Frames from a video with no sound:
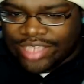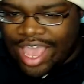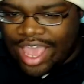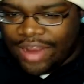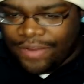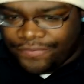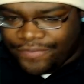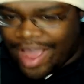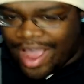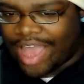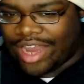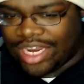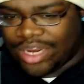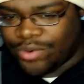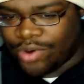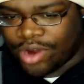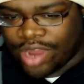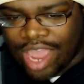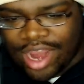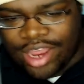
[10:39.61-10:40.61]
said,
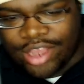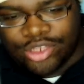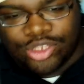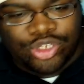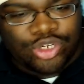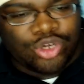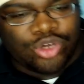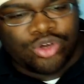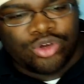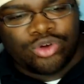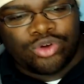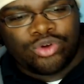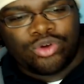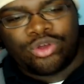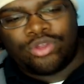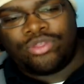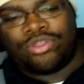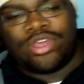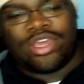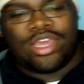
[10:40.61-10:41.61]
finally we're getting
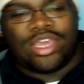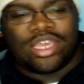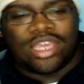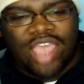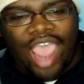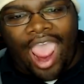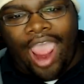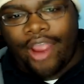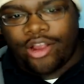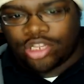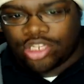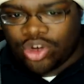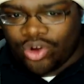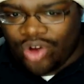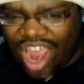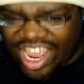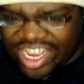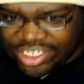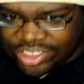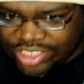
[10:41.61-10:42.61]
to the
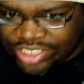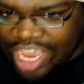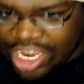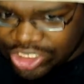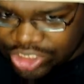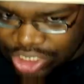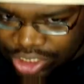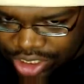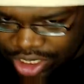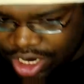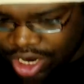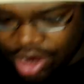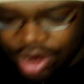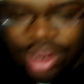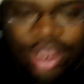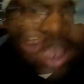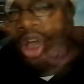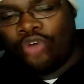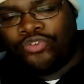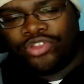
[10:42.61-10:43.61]
characterization
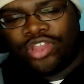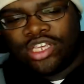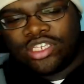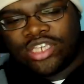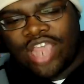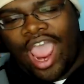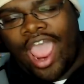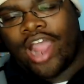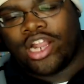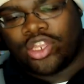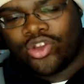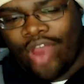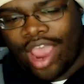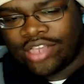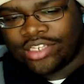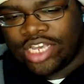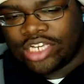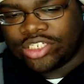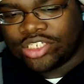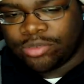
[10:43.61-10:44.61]
here. So for this
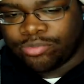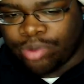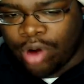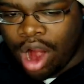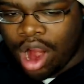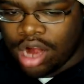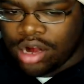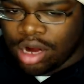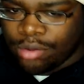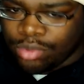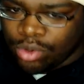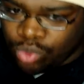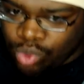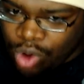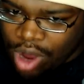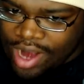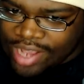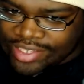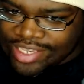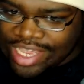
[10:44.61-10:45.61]
characterization part, number
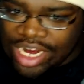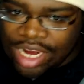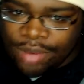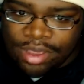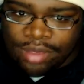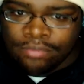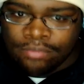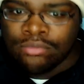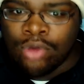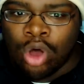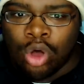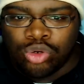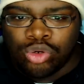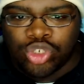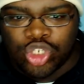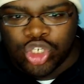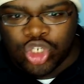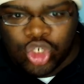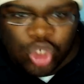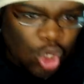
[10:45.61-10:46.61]
one is going to be
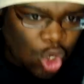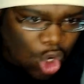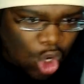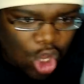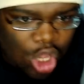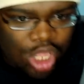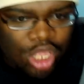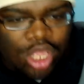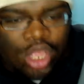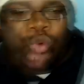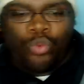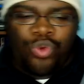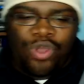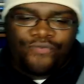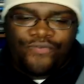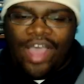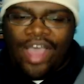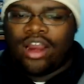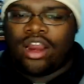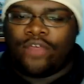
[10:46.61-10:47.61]
Montdor.
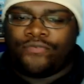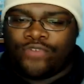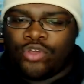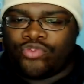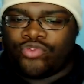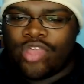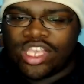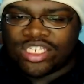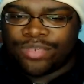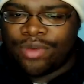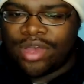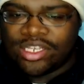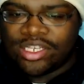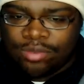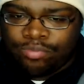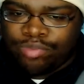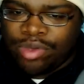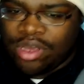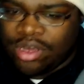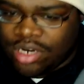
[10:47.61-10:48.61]
We found a few things about
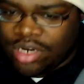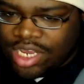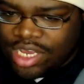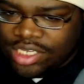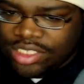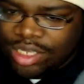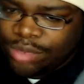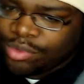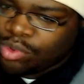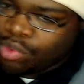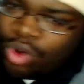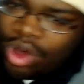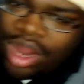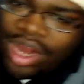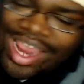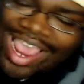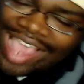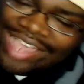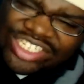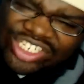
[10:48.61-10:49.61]
his abilities. Number
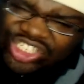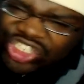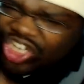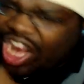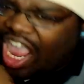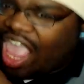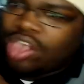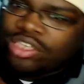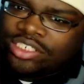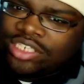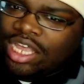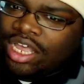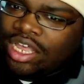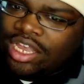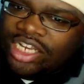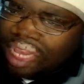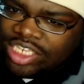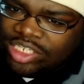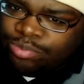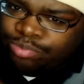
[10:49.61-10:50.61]
one, he has a jail
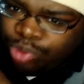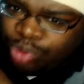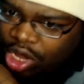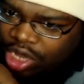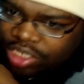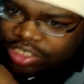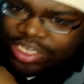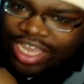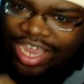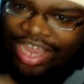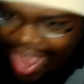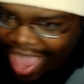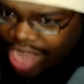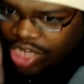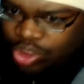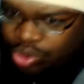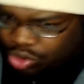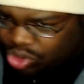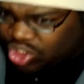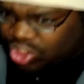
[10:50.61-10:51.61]
cell in his books, like an
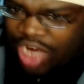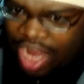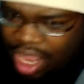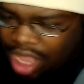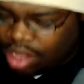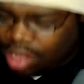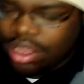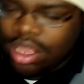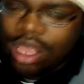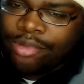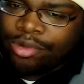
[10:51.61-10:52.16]
actual jail.